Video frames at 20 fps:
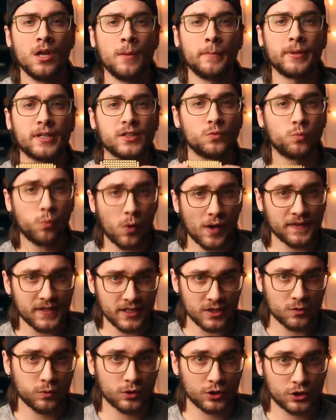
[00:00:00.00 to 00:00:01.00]
because what
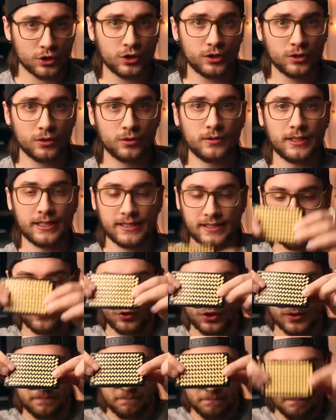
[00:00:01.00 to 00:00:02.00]
this will do is if you
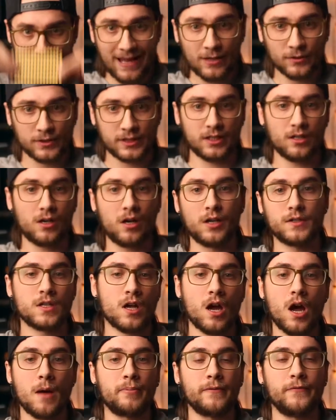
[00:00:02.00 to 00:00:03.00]
just mount it on
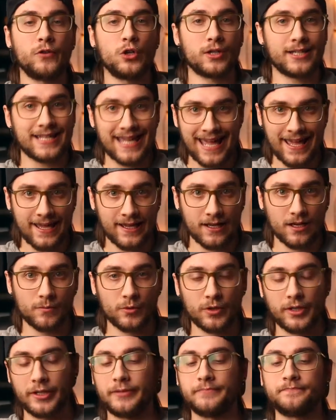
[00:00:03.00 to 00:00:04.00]
top of your
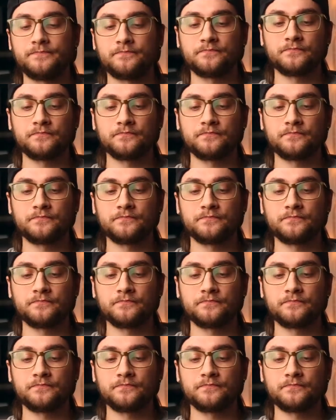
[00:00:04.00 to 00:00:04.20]
camera,